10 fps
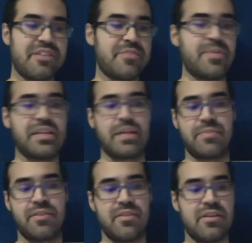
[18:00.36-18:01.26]
being kept
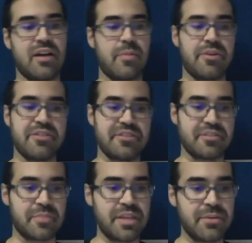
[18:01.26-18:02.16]
in the operating
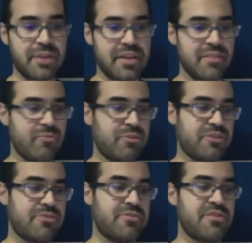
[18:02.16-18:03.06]
system keyring, which is
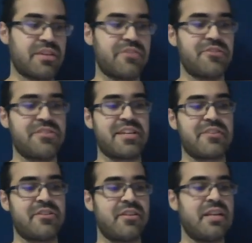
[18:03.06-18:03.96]
used to sign the
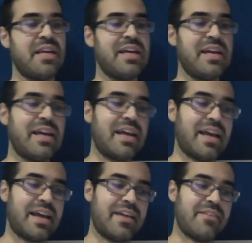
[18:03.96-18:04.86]
transaction.
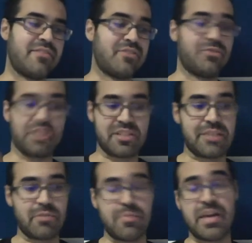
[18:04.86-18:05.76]
And so just like
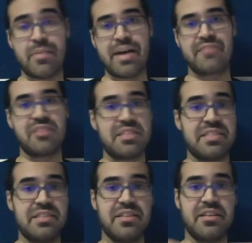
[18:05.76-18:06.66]
with MetaMask,
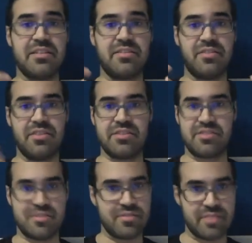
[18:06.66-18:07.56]

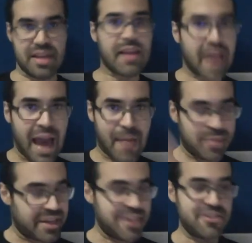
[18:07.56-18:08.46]
this
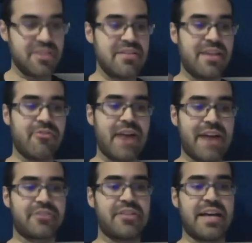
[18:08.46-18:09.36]
application never
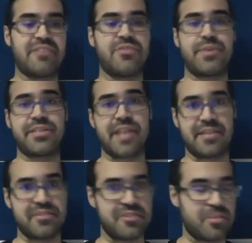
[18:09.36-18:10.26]
actually has direct
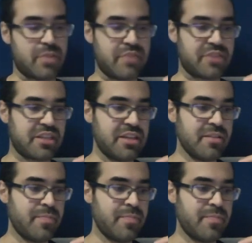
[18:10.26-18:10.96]
access to the private key.